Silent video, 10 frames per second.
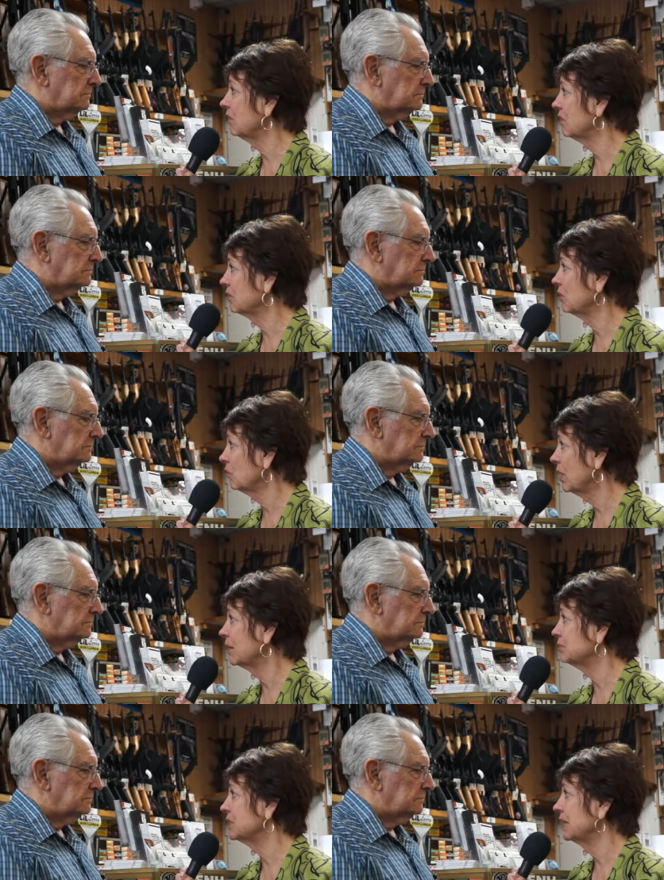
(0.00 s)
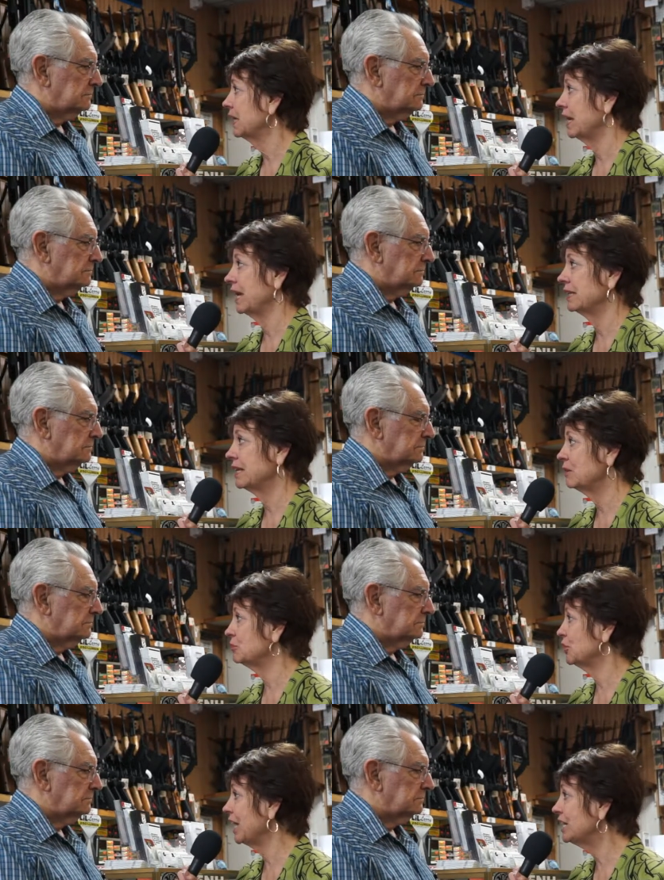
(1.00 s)
Speaker 1: aren't corrupt and
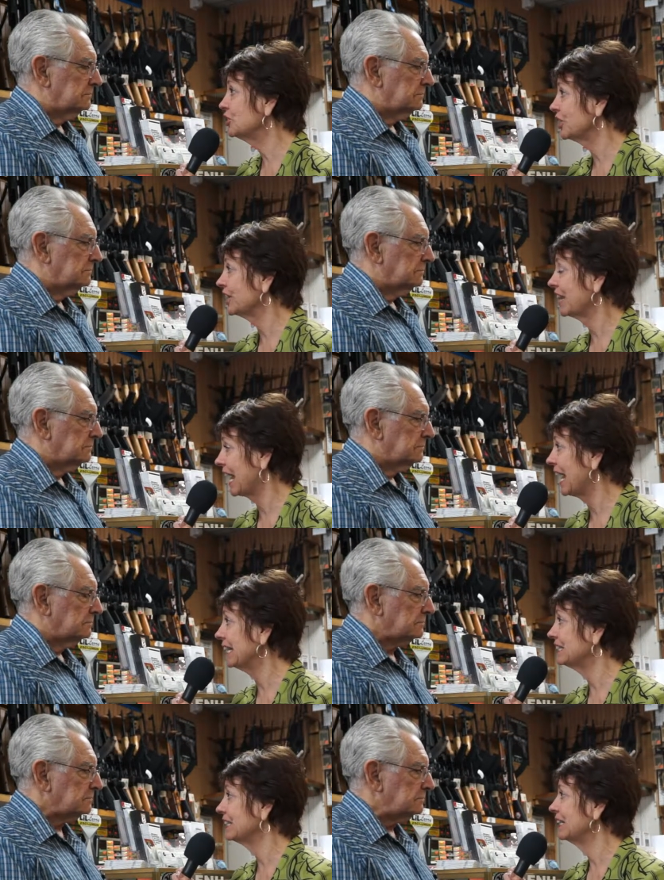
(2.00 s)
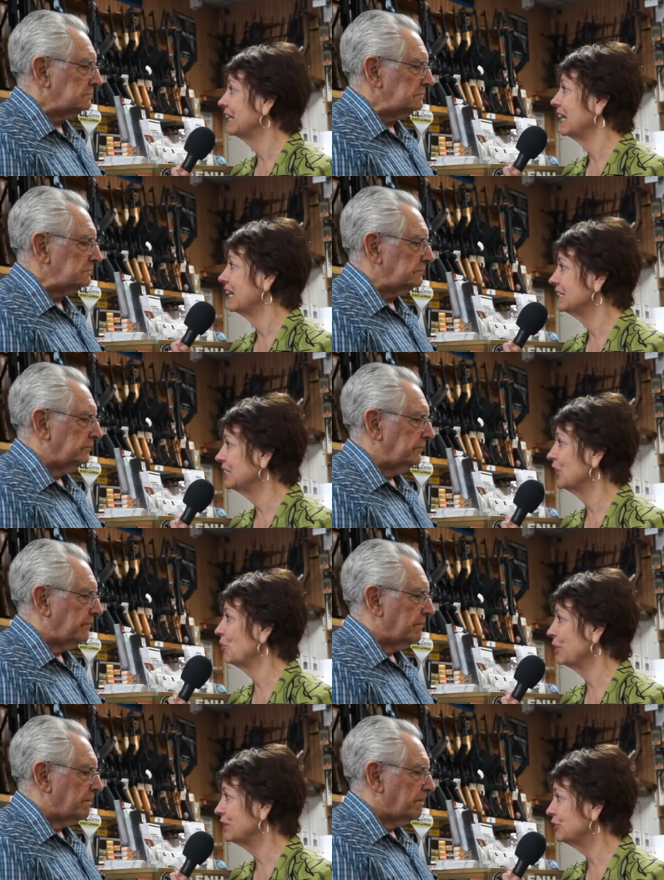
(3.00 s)
keep changing that
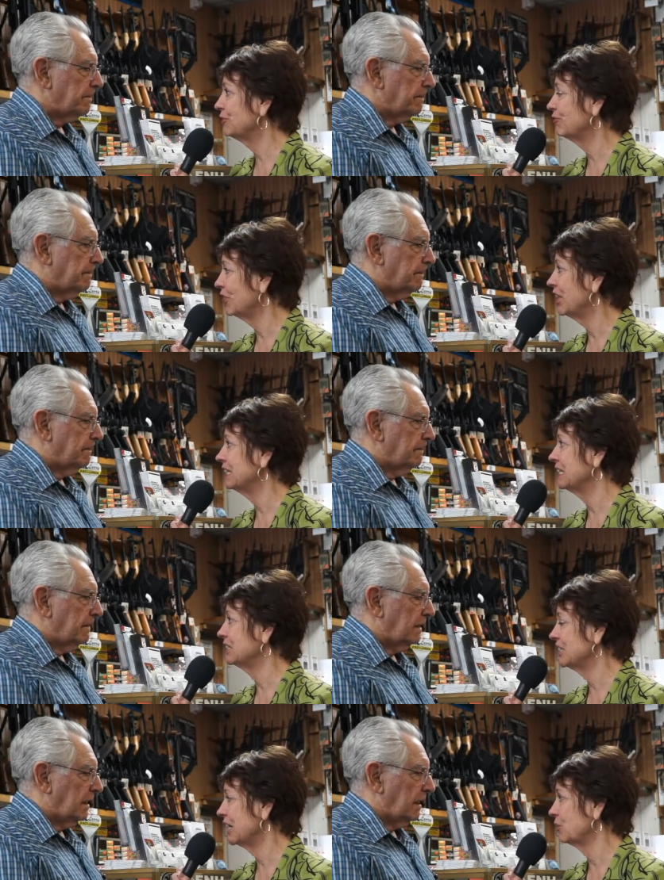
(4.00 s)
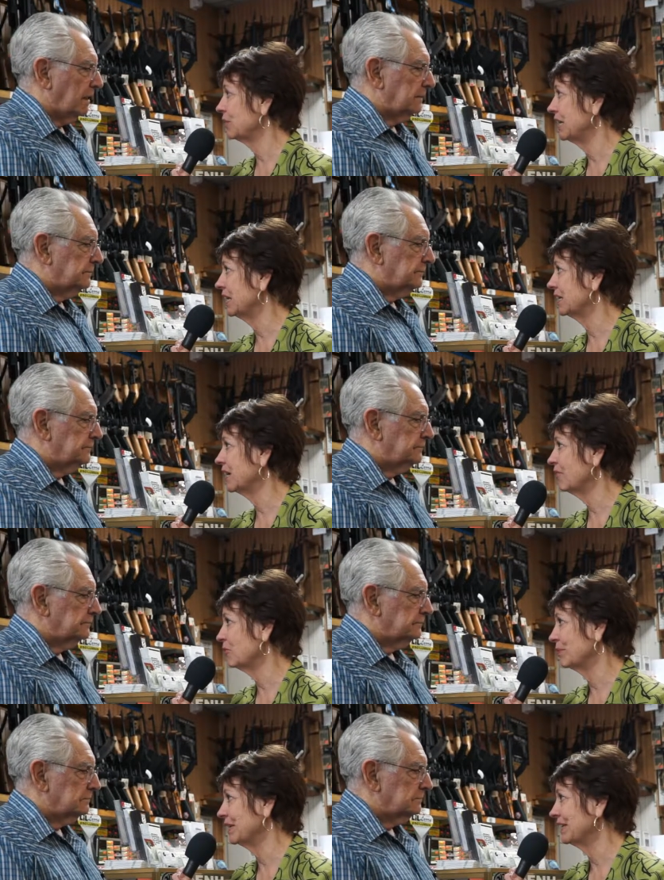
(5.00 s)
until we do find integrity in
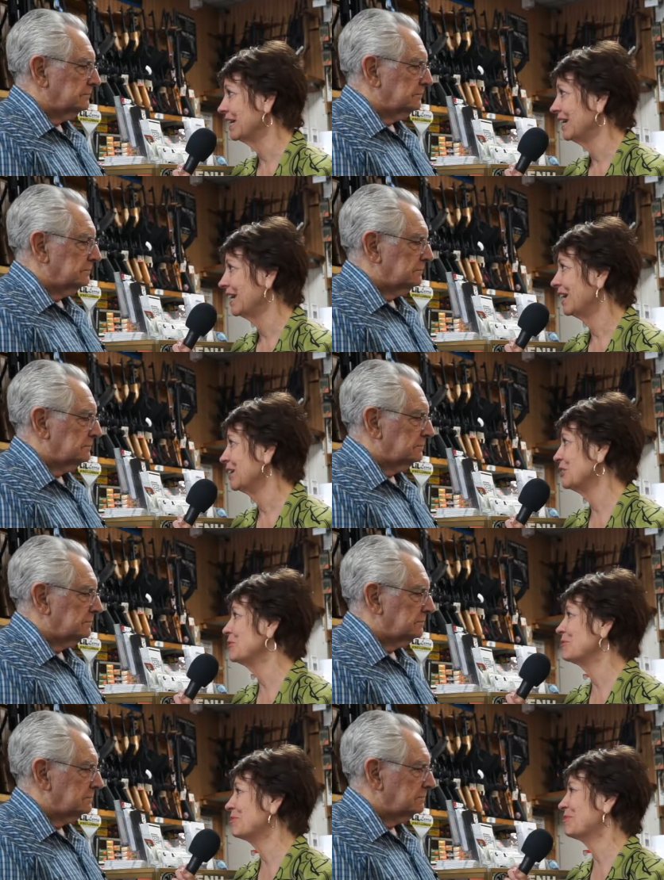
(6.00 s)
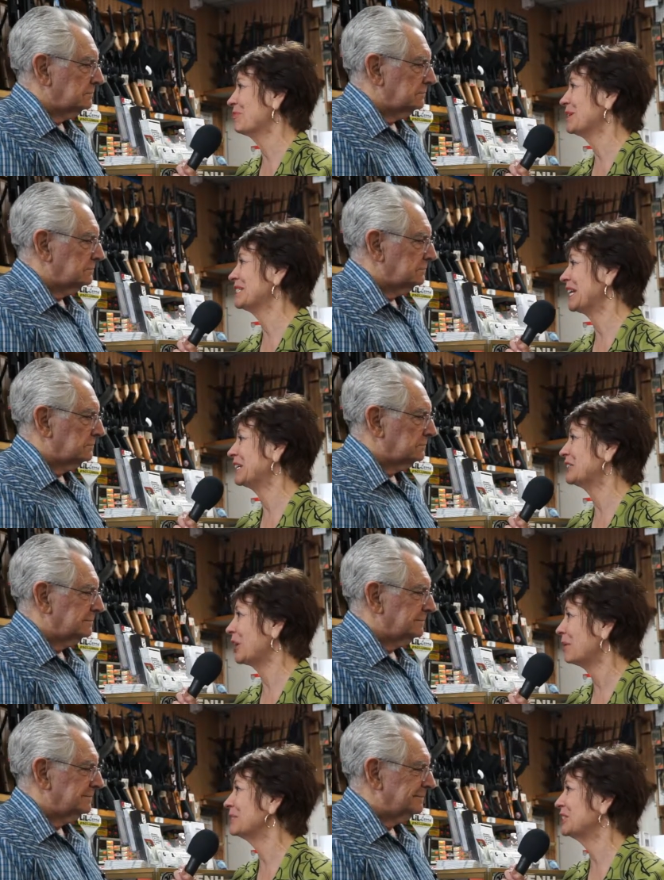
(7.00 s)
government. Uh, you presented
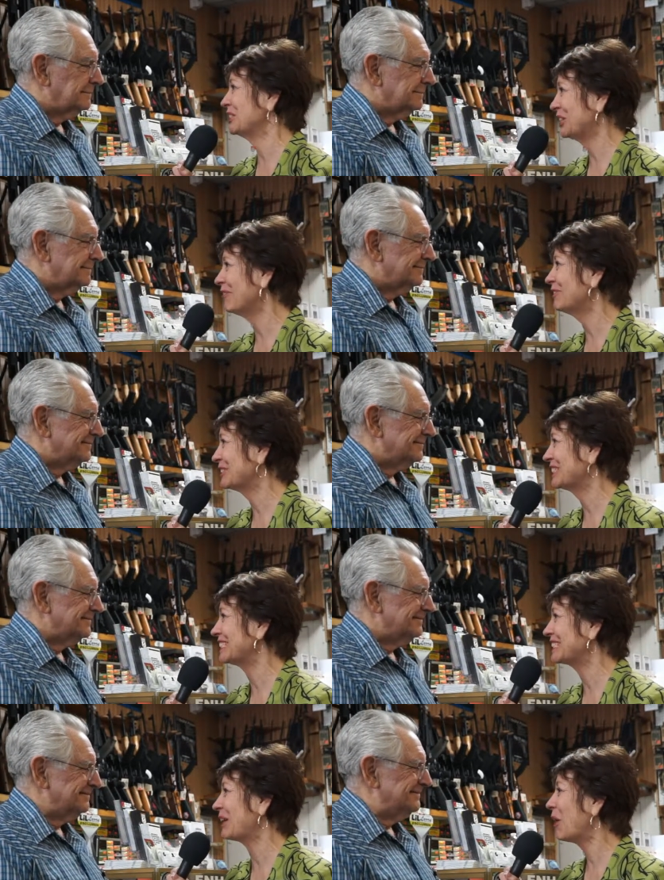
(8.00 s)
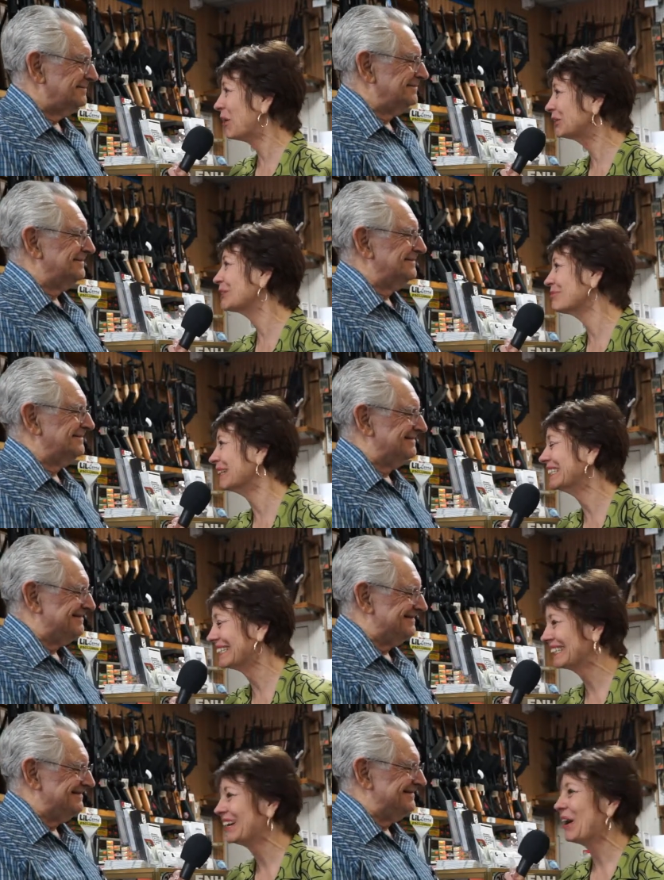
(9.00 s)
Thomas Jefferson's
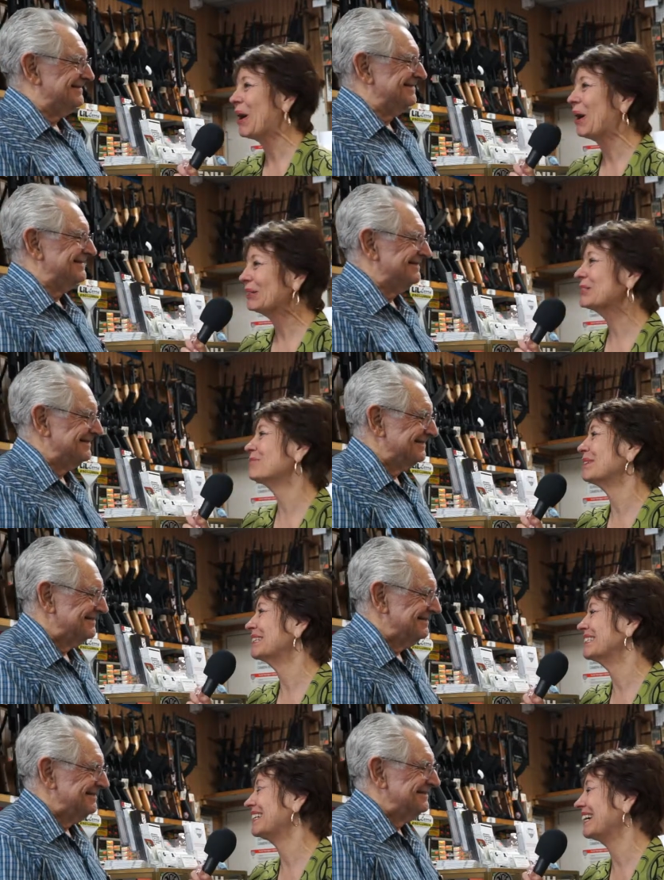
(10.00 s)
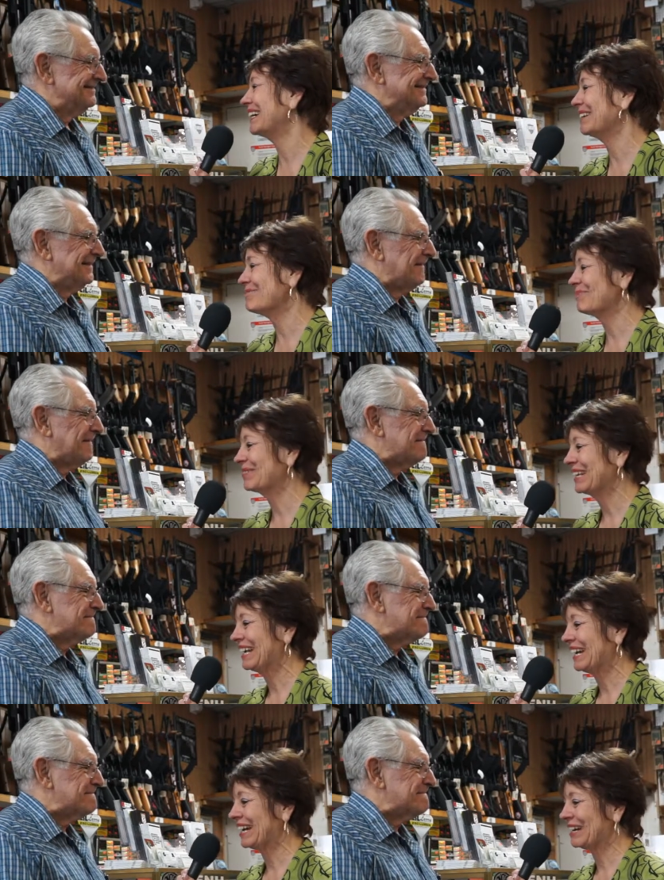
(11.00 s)
ultimate, ultimate um,
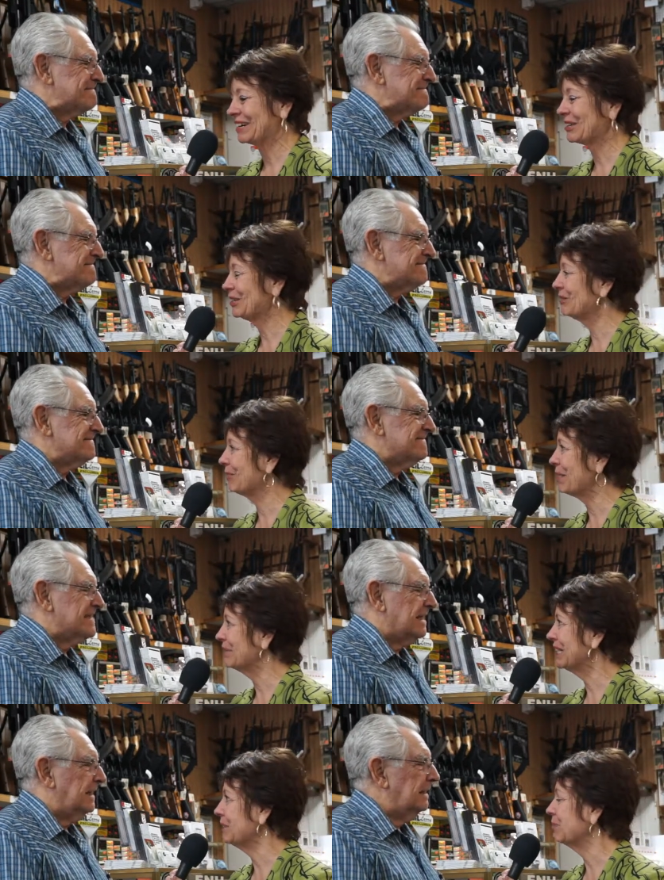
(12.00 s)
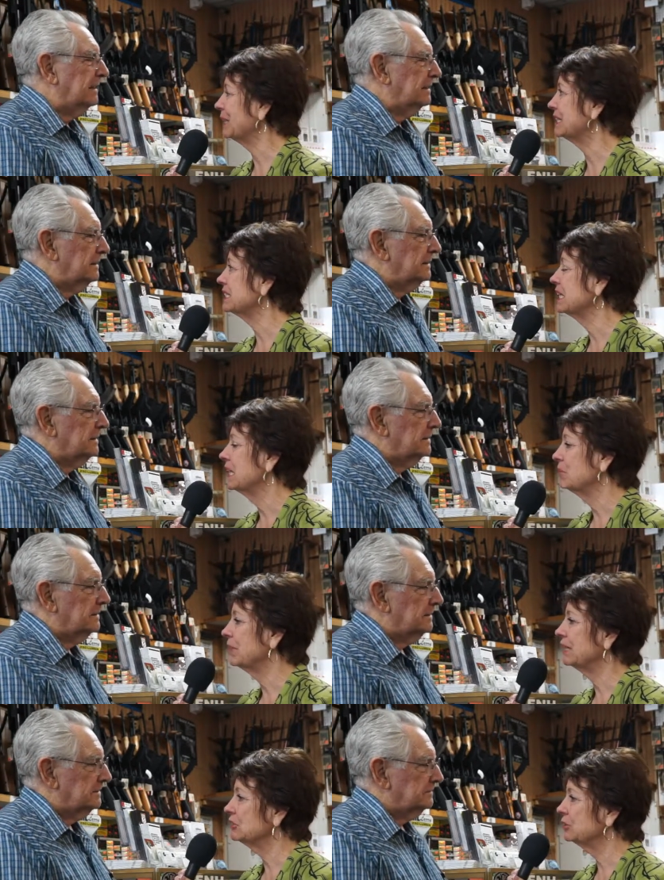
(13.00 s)
uh, remedy, but
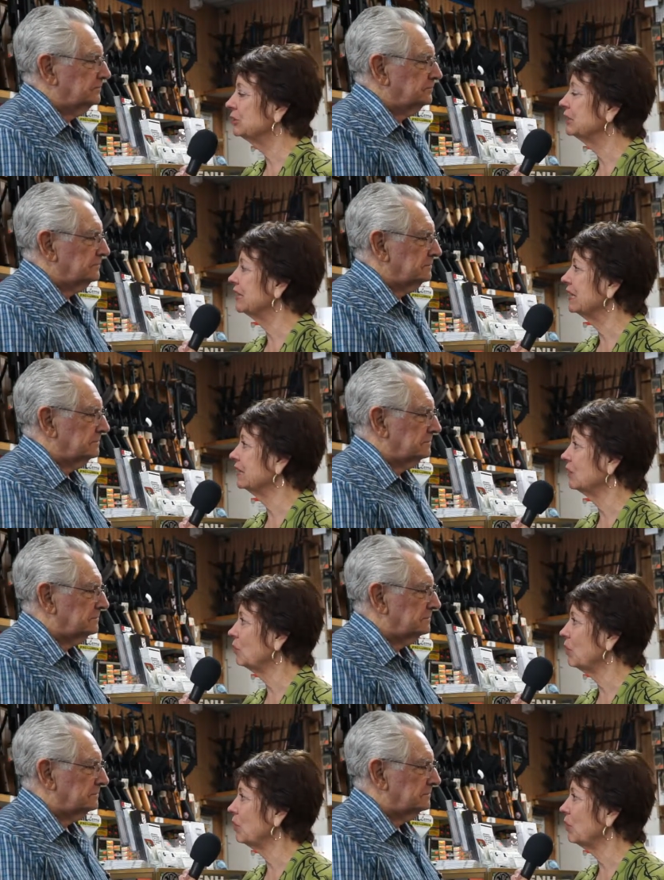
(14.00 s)
but truly the